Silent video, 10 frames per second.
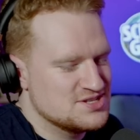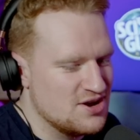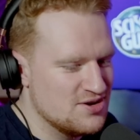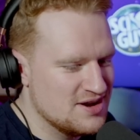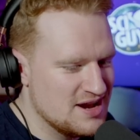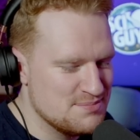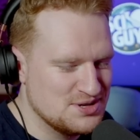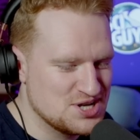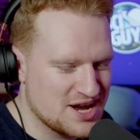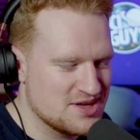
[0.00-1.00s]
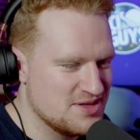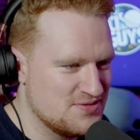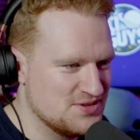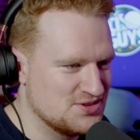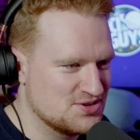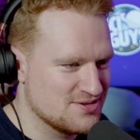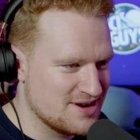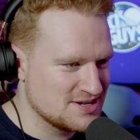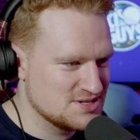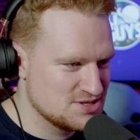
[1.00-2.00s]
so let me check if this is
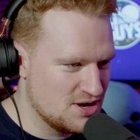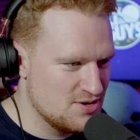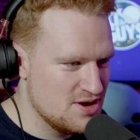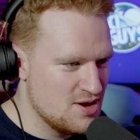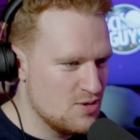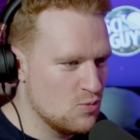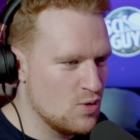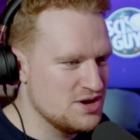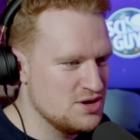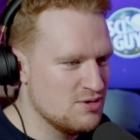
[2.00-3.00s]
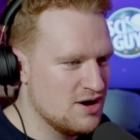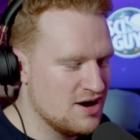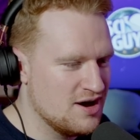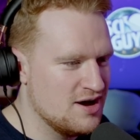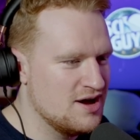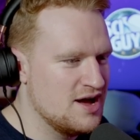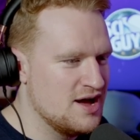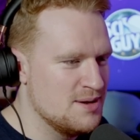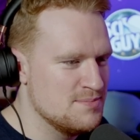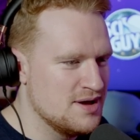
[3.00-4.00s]
correct. So, okay, when you are
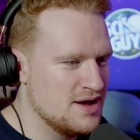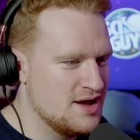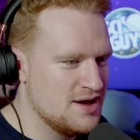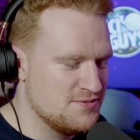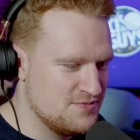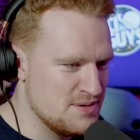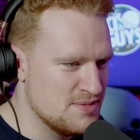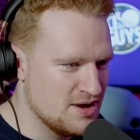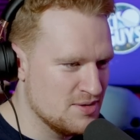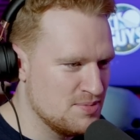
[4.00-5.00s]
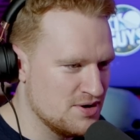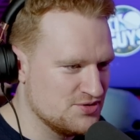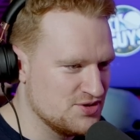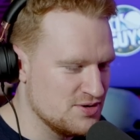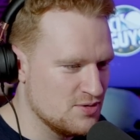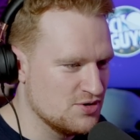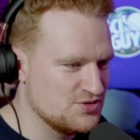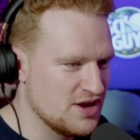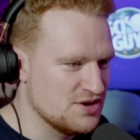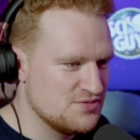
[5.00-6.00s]
um, a female person or
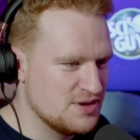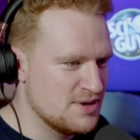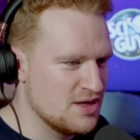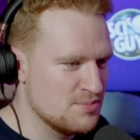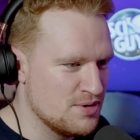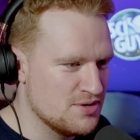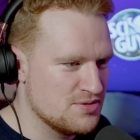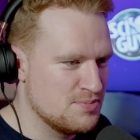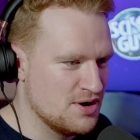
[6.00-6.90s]
assigned female at birth